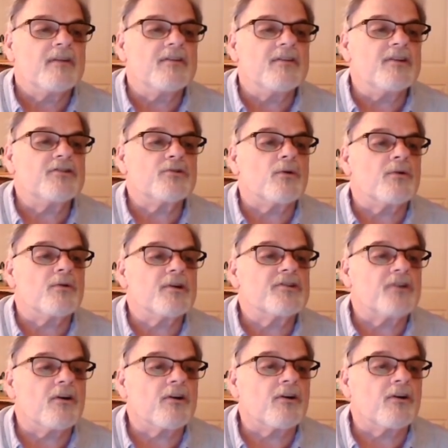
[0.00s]
These
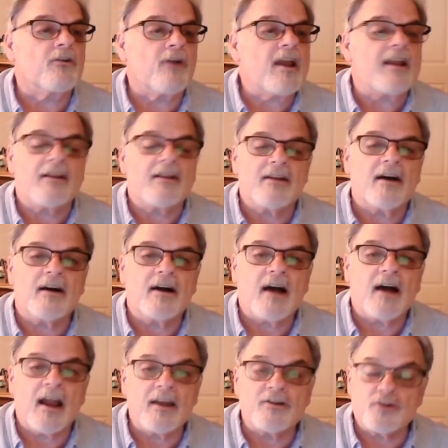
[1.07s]
stories are great.
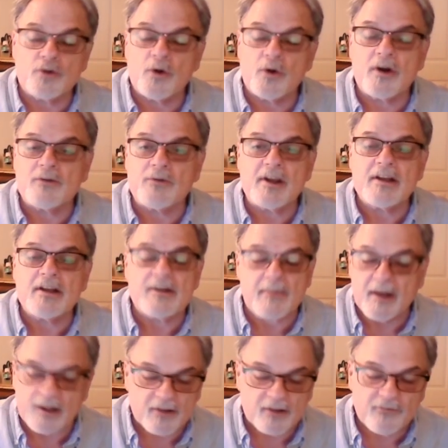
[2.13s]
I enjoyed reading
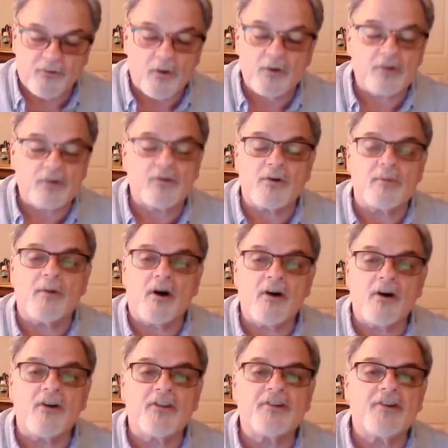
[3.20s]
them. I look forward to them
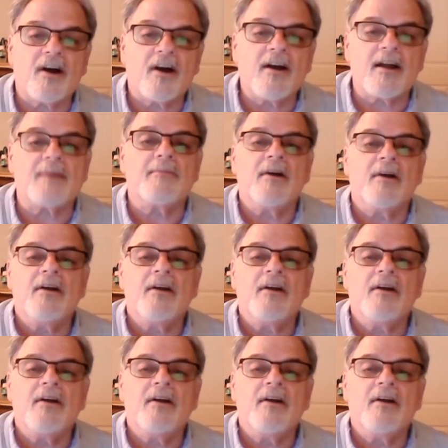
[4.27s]
all the time.